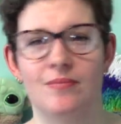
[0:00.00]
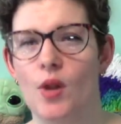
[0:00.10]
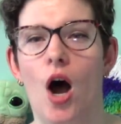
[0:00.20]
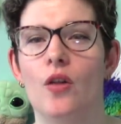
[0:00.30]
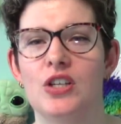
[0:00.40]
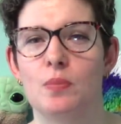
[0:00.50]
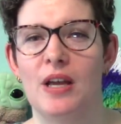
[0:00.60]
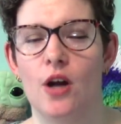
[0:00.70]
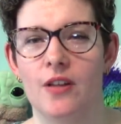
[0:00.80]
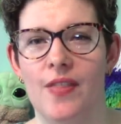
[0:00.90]
I'll explain
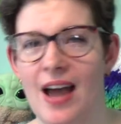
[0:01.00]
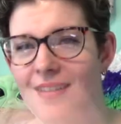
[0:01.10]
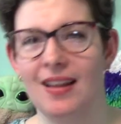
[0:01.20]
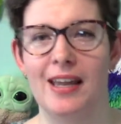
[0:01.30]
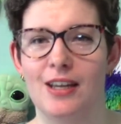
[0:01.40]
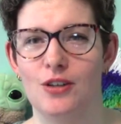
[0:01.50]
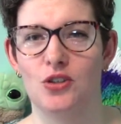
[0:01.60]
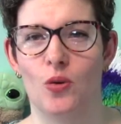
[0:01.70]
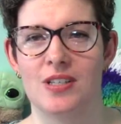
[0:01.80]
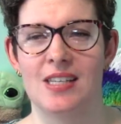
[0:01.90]
all of that like
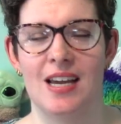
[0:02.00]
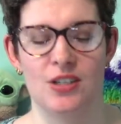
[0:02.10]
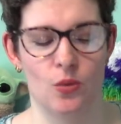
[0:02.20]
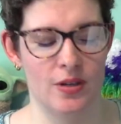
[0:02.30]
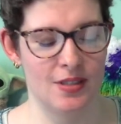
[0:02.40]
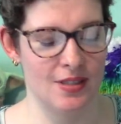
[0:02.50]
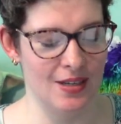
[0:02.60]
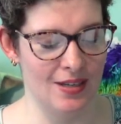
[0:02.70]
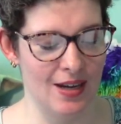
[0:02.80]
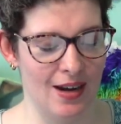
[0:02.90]
towards the end of
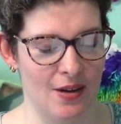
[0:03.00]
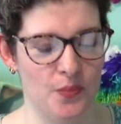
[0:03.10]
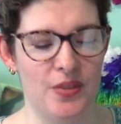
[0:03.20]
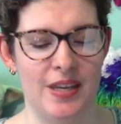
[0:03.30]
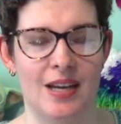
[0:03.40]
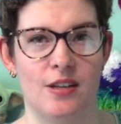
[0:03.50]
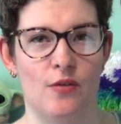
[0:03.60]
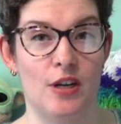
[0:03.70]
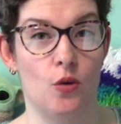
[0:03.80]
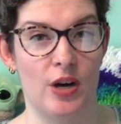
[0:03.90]
the
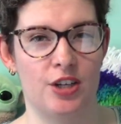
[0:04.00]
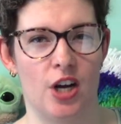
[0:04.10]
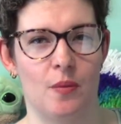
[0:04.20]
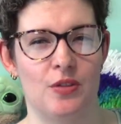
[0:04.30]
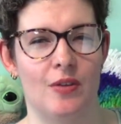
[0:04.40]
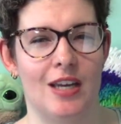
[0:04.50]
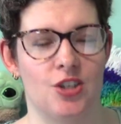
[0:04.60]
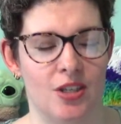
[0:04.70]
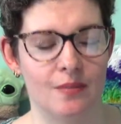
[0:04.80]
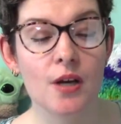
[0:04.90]
video when I talk about the
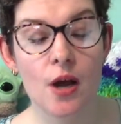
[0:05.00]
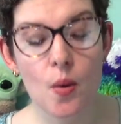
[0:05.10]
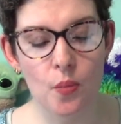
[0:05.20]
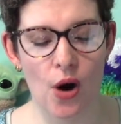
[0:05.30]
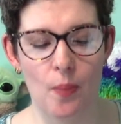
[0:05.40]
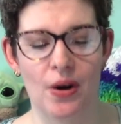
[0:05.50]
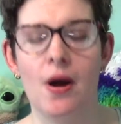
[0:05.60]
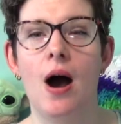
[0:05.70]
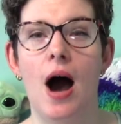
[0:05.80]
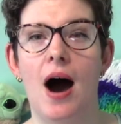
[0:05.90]
vacation proper.
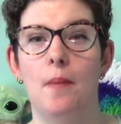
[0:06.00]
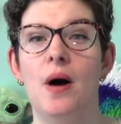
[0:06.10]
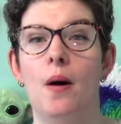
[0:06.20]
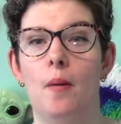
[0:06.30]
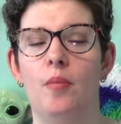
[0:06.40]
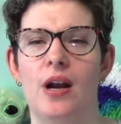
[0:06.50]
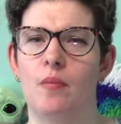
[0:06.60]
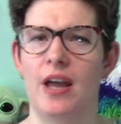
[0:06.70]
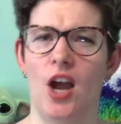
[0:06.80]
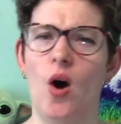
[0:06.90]
But I'm
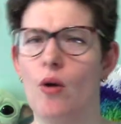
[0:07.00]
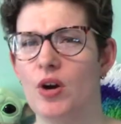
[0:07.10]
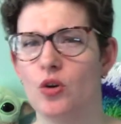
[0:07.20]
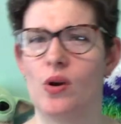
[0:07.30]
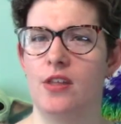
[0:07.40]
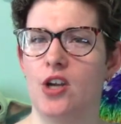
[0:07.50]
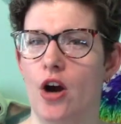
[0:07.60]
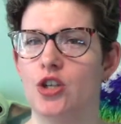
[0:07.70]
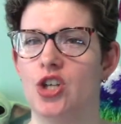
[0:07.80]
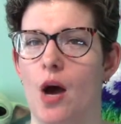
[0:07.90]
like, oh, I wonder where the
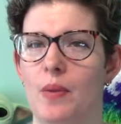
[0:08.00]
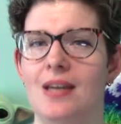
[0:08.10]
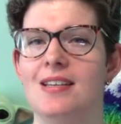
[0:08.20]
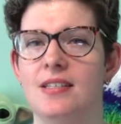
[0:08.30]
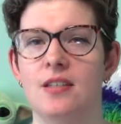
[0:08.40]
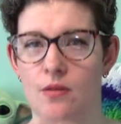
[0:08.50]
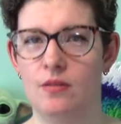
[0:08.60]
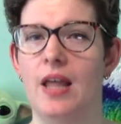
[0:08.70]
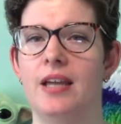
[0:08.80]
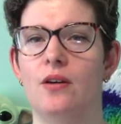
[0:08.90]
yarn shop is,
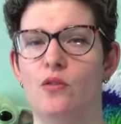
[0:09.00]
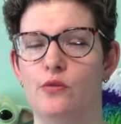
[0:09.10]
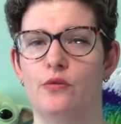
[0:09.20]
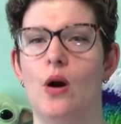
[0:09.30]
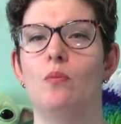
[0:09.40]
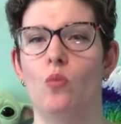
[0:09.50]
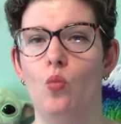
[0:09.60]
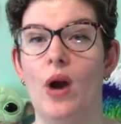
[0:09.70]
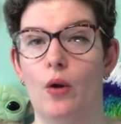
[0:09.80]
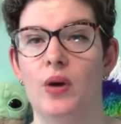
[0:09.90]
like from
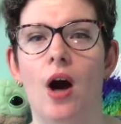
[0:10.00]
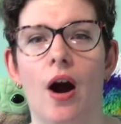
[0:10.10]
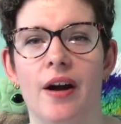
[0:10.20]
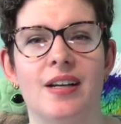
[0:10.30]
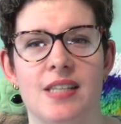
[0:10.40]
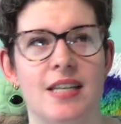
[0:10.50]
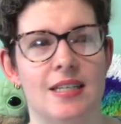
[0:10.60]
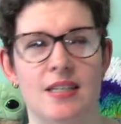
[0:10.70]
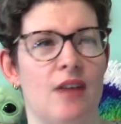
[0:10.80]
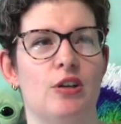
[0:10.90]
where we are, because I
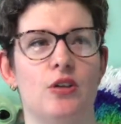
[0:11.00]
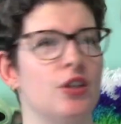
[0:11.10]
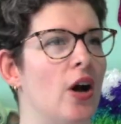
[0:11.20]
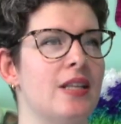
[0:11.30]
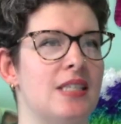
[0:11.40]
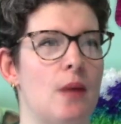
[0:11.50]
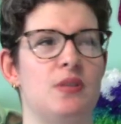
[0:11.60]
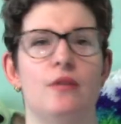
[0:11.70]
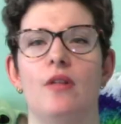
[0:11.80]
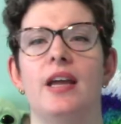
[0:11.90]
didn't have a good concept
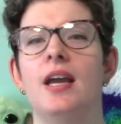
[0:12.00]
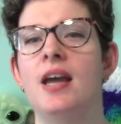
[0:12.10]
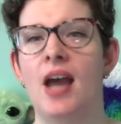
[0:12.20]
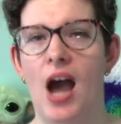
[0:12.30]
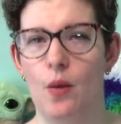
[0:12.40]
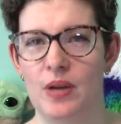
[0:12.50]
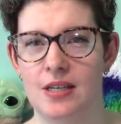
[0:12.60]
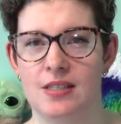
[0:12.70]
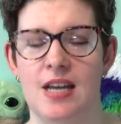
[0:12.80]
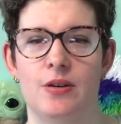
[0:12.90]
of like how big
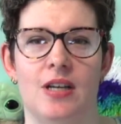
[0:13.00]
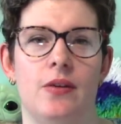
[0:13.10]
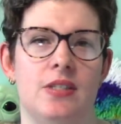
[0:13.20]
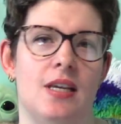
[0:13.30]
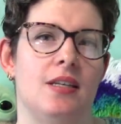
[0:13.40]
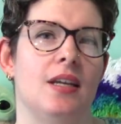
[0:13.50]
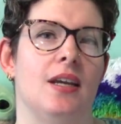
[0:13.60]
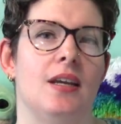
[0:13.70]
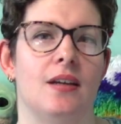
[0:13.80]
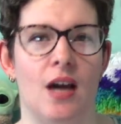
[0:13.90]
is downtown
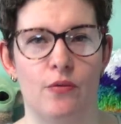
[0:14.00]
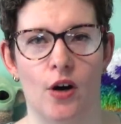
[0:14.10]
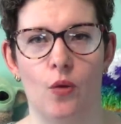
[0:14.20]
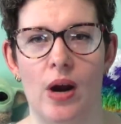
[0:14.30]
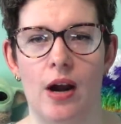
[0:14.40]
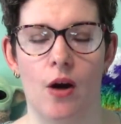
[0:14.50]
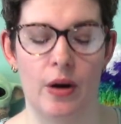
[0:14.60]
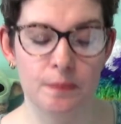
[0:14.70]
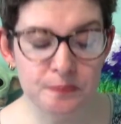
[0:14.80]
Sydney, how far away are we.